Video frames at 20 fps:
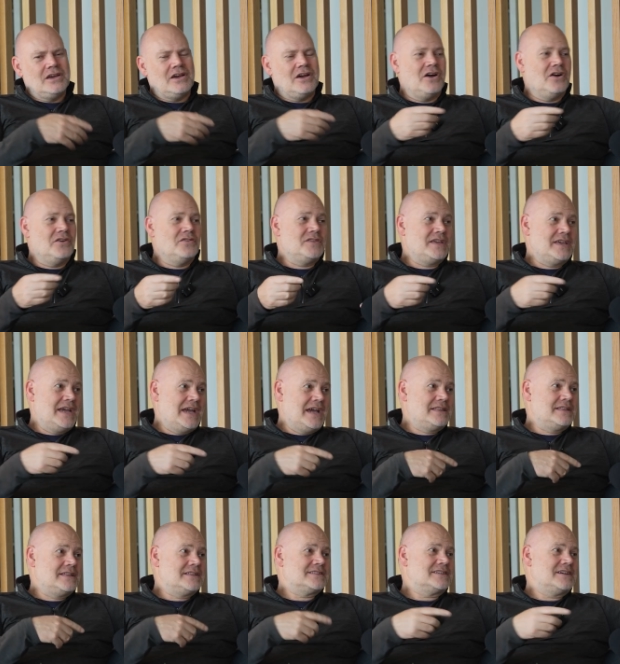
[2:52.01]
on the air
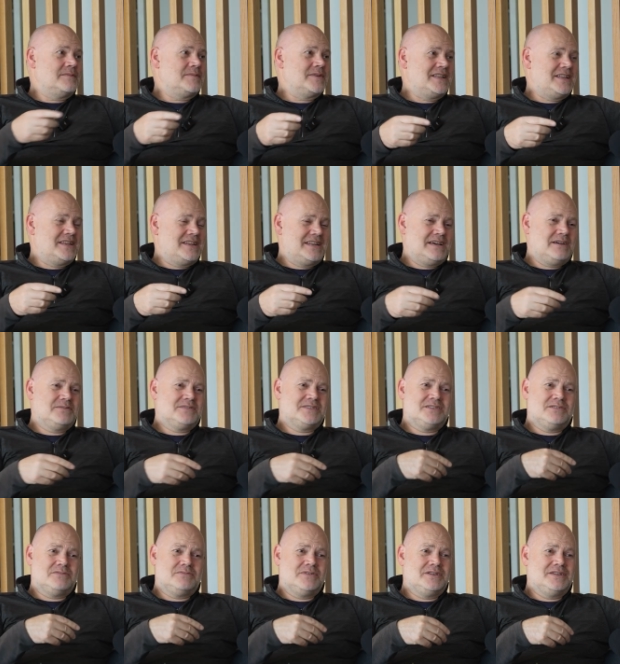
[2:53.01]
that's coming in and out.
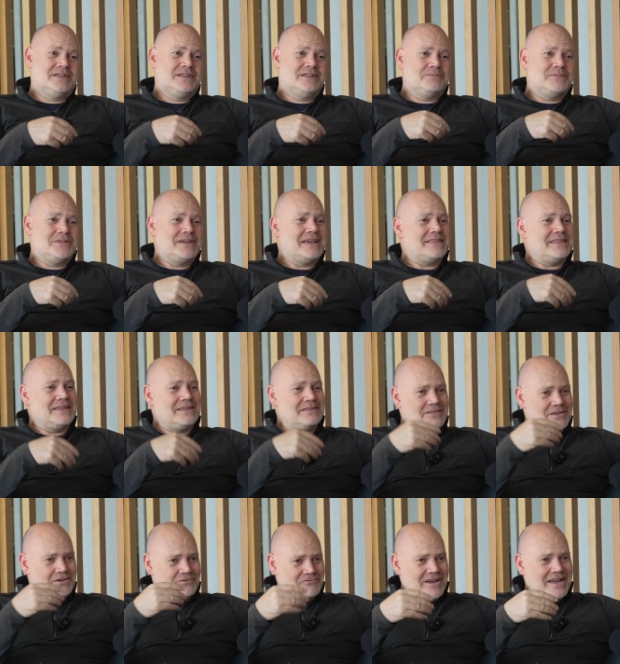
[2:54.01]
So we get
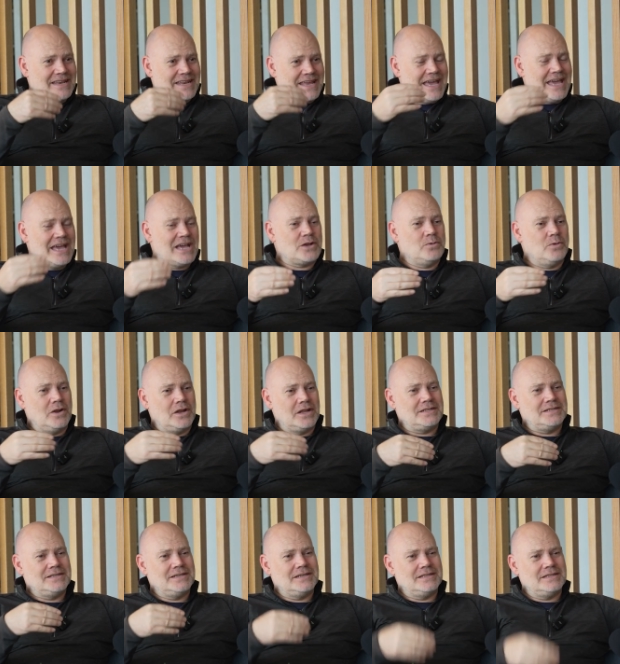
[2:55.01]
the right air
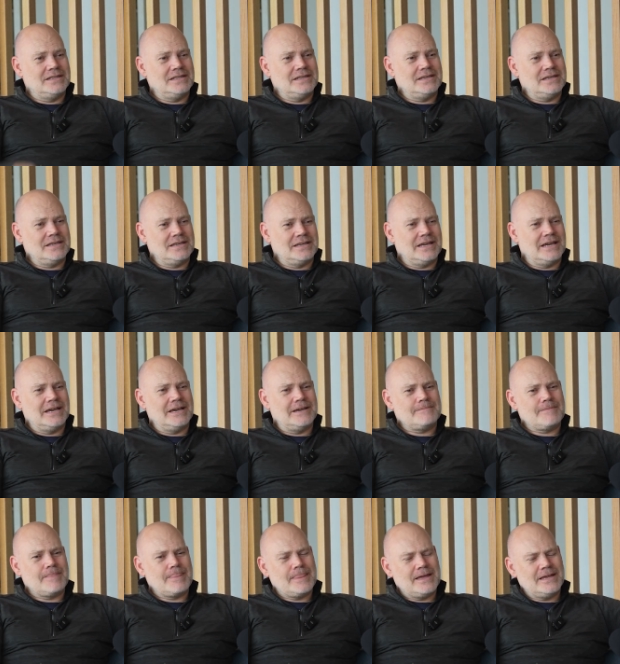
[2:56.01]
quality in
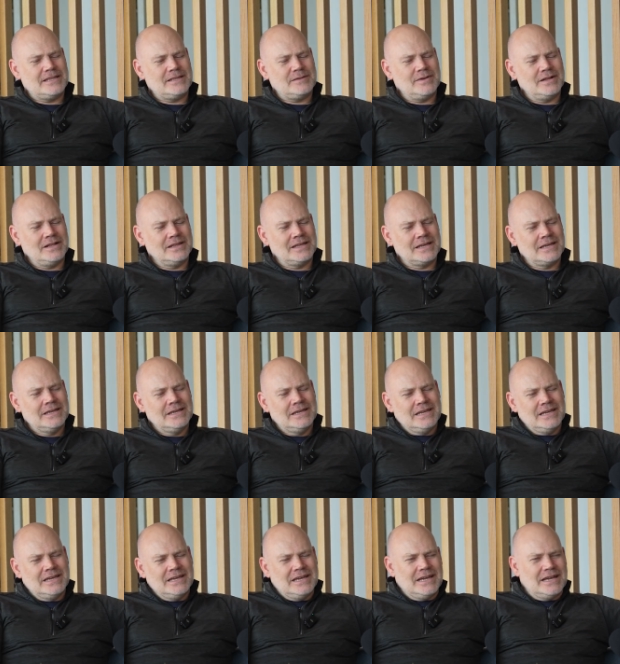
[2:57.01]
the building.
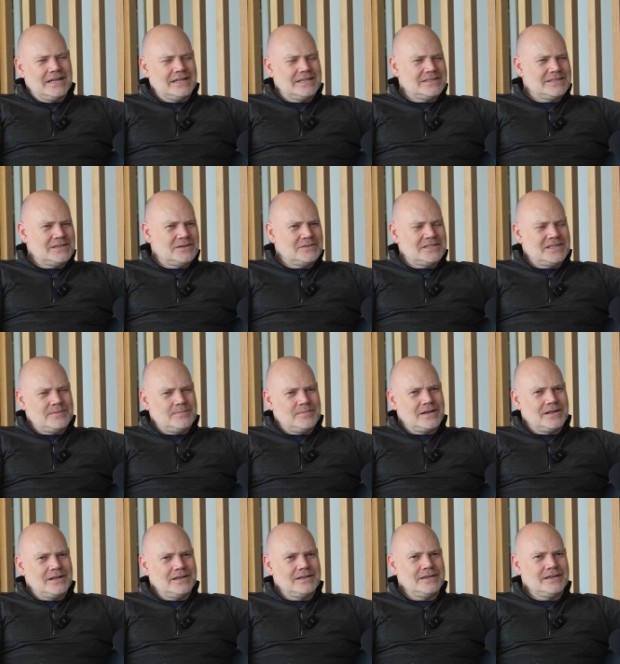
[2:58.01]
And so
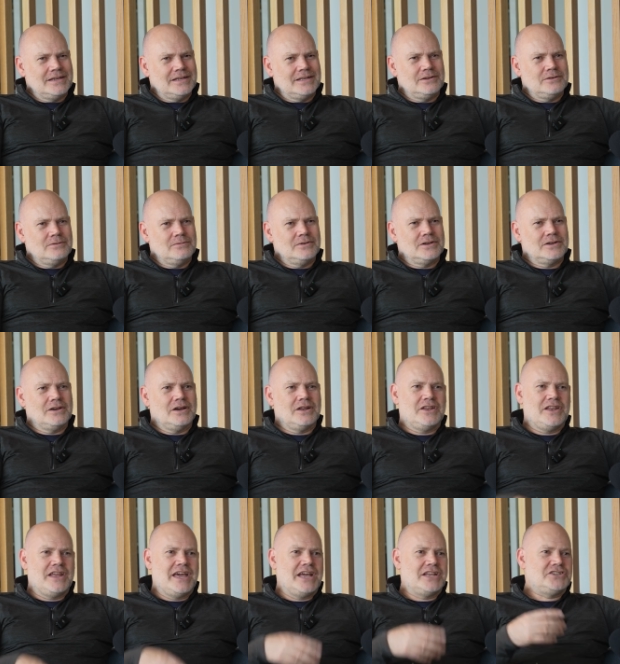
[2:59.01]
typically, we've got
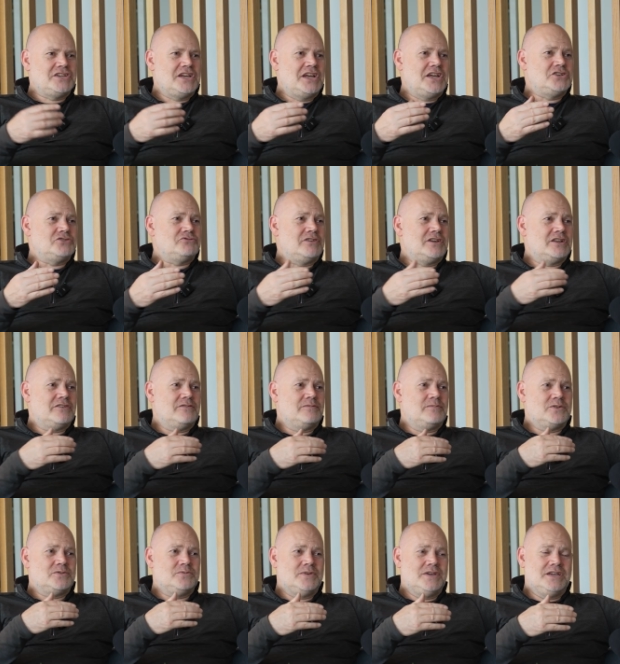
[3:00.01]
an air change rate of
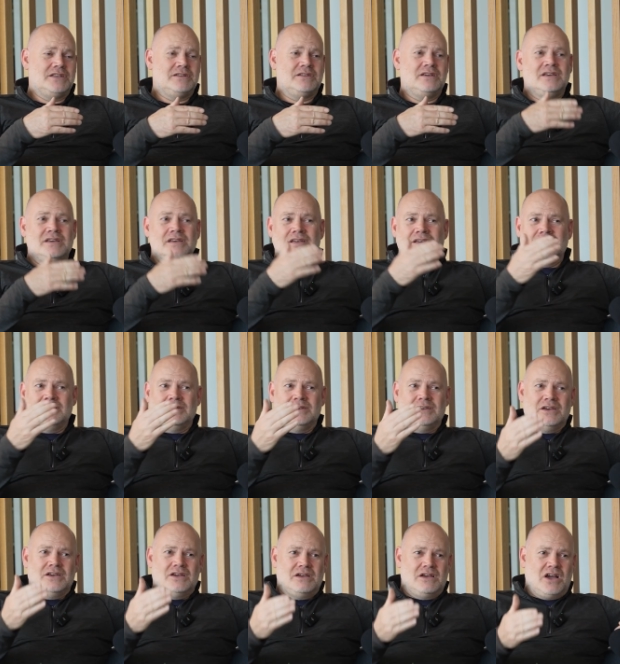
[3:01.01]
between
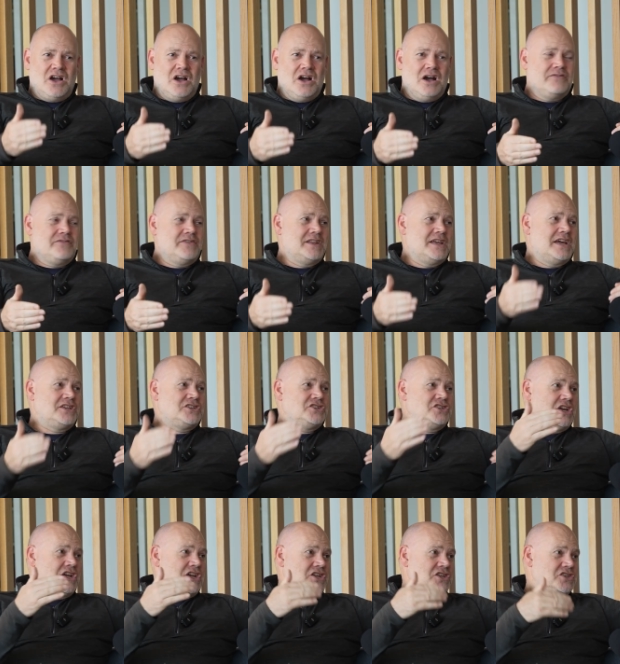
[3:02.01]
half an air
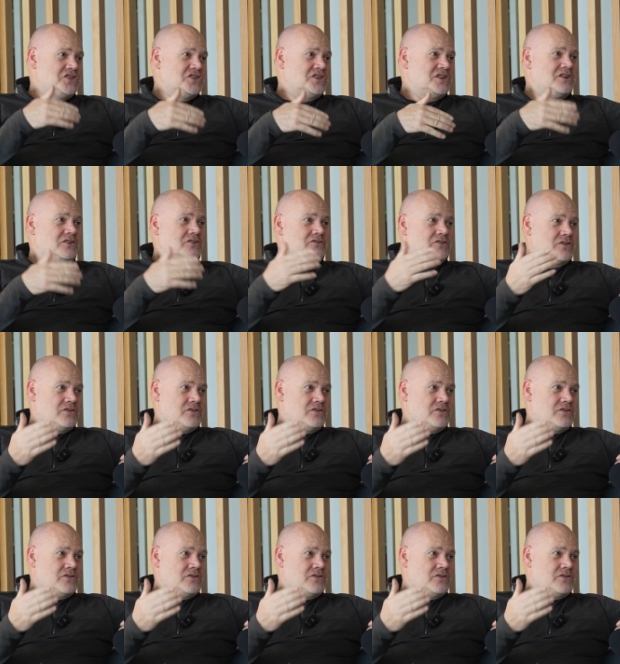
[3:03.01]
change or a